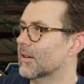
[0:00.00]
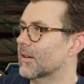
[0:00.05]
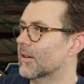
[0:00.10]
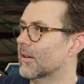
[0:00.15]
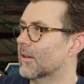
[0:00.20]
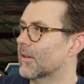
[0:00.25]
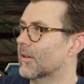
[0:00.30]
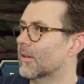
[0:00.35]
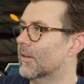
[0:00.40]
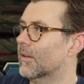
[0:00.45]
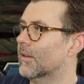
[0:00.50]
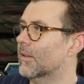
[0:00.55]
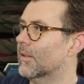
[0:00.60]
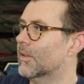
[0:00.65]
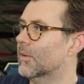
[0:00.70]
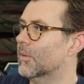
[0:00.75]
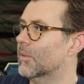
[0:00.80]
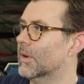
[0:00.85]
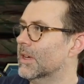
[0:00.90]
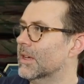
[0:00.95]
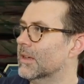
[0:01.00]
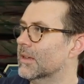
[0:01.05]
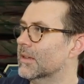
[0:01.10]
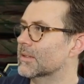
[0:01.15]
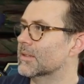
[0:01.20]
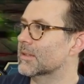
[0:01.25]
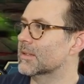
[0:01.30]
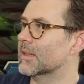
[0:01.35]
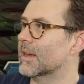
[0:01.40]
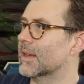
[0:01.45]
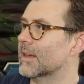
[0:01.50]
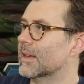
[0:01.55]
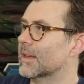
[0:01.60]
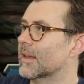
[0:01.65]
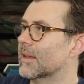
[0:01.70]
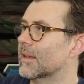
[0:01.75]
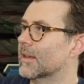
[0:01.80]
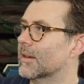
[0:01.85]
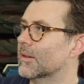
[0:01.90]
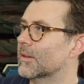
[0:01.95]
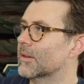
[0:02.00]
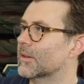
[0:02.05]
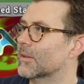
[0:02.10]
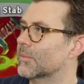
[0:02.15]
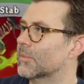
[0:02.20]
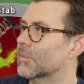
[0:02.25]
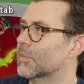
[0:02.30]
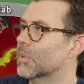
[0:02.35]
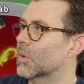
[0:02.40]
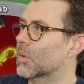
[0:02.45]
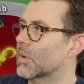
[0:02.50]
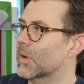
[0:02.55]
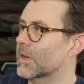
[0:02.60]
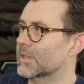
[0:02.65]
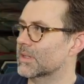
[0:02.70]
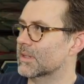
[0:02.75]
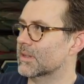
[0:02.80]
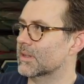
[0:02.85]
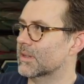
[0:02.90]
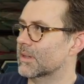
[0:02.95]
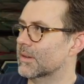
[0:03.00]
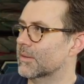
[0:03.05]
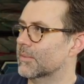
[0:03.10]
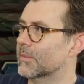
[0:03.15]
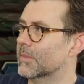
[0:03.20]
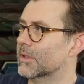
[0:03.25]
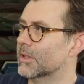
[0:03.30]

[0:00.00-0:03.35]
are all the ways that I can poison him.